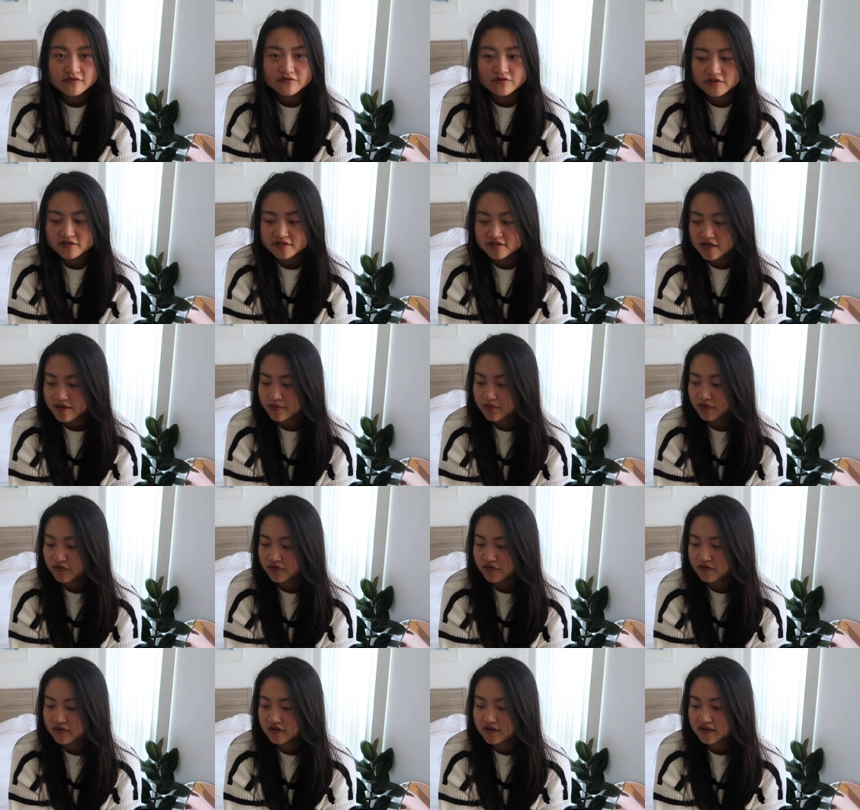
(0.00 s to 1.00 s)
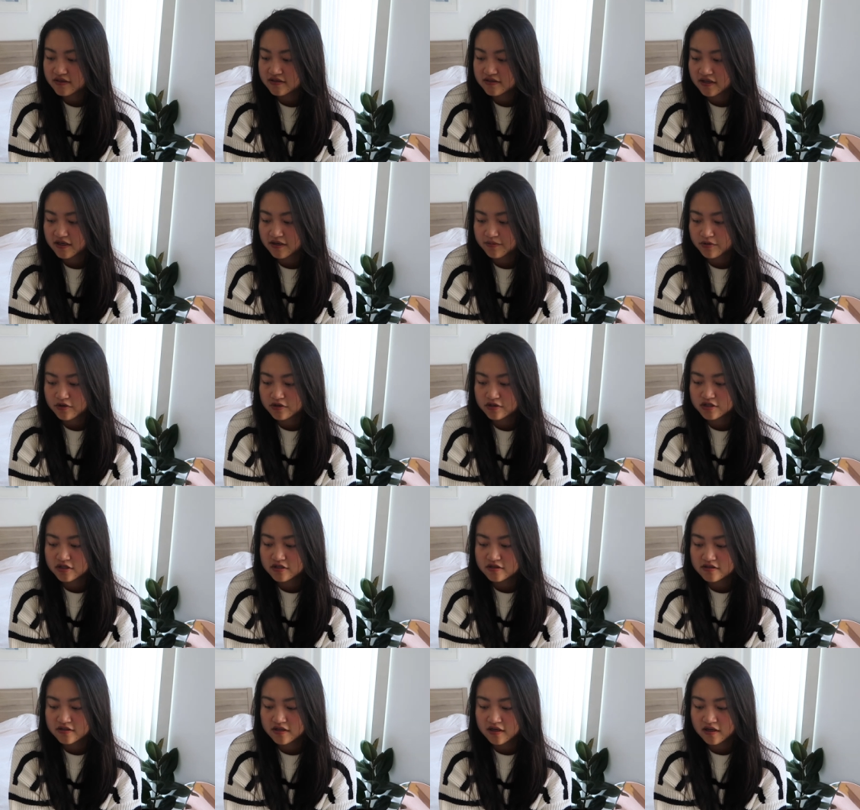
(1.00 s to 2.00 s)
for example, for the things that I
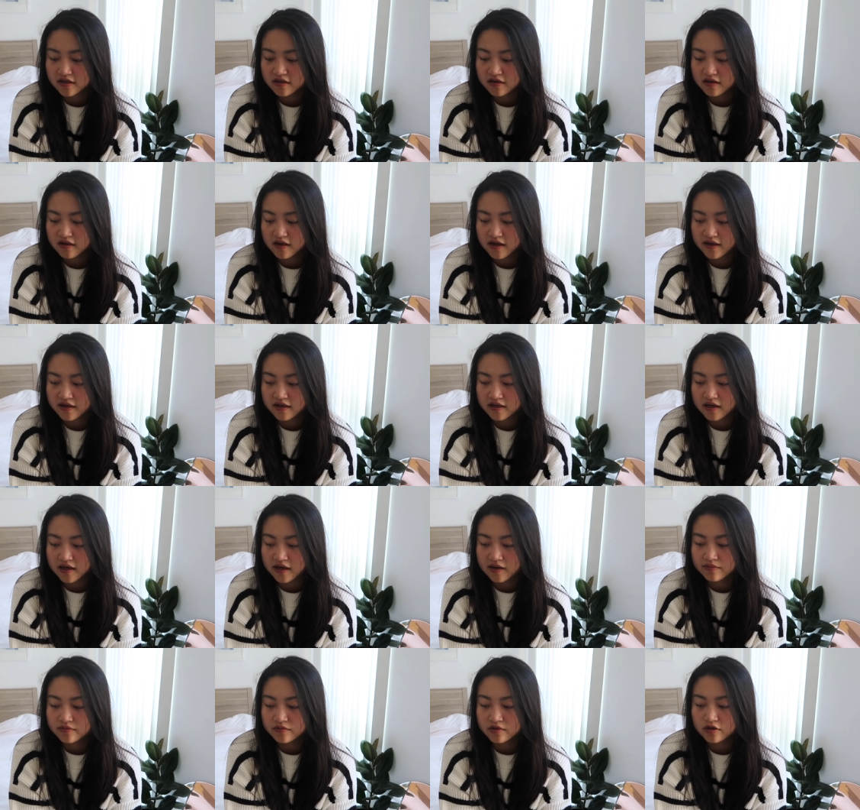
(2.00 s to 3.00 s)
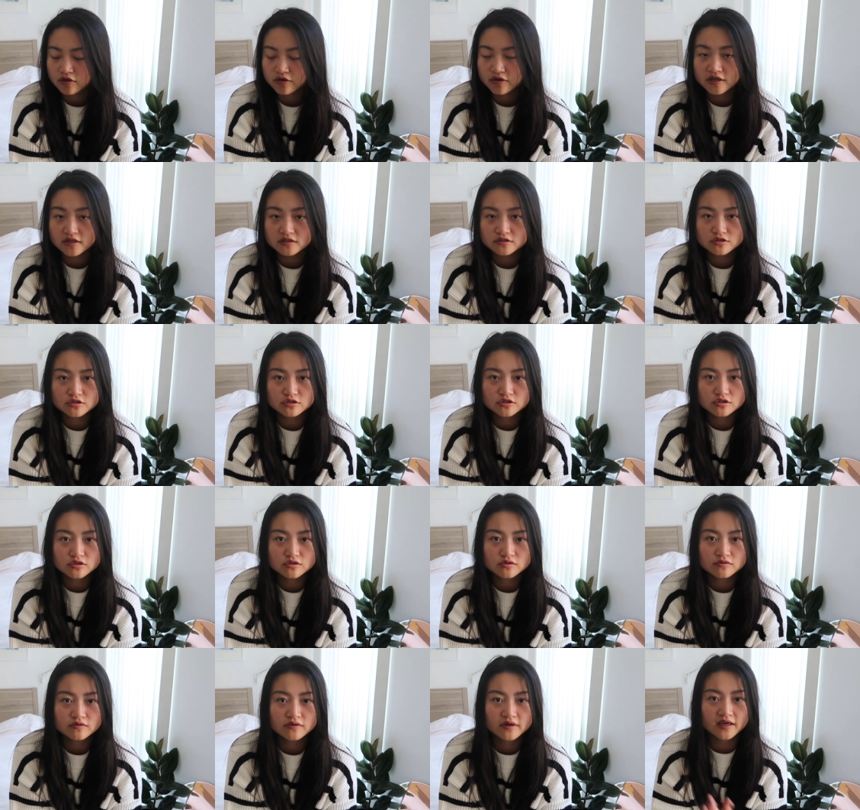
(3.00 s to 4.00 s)
purchased and I am looking to
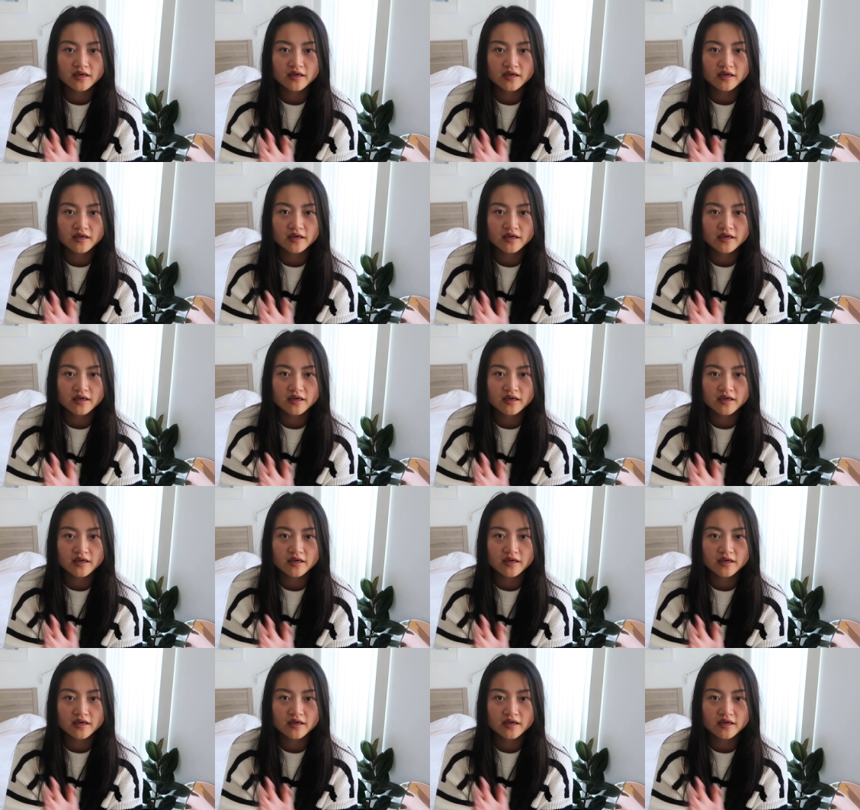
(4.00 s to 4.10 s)
do